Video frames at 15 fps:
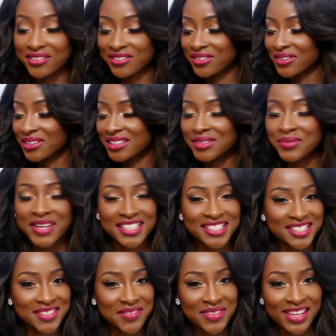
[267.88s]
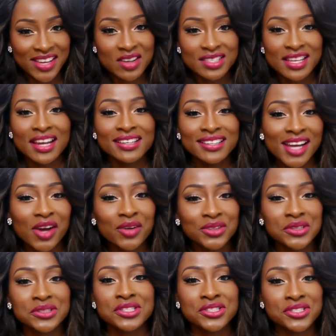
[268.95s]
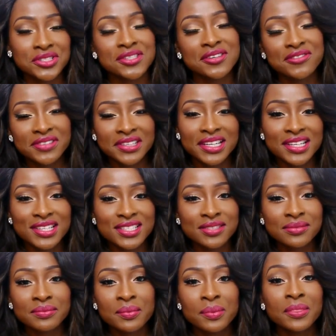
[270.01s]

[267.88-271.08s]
I've switched to something else. I now use the Studio Finish